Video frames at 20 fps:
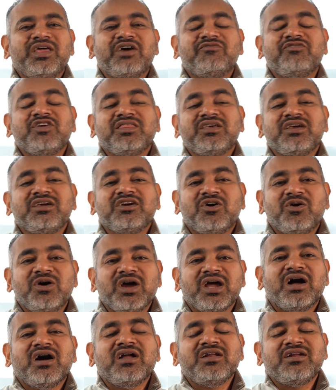everything
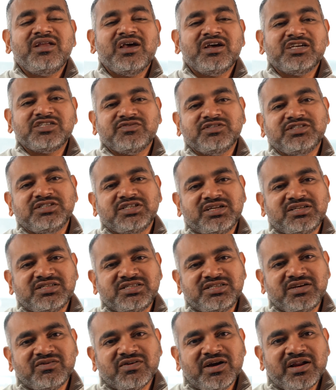going on in Nashville,
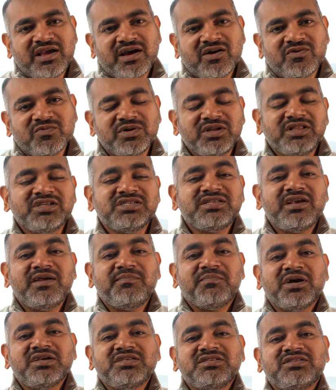Tennessee right now, real
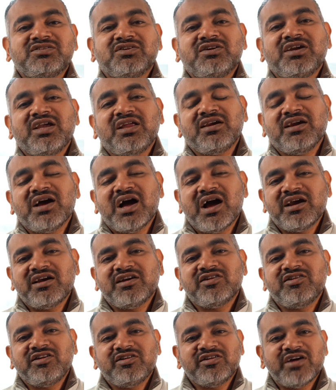estate prices are getting
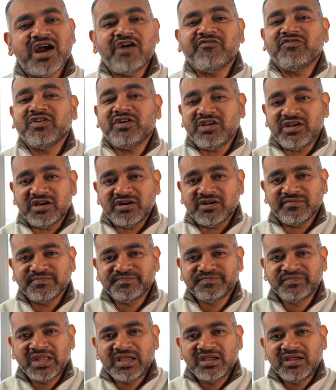higher year after year.
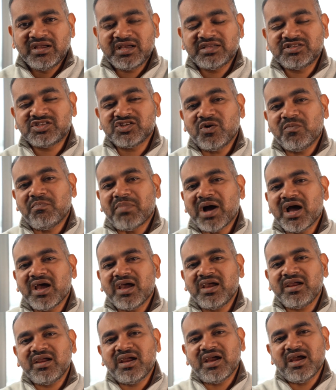And so buying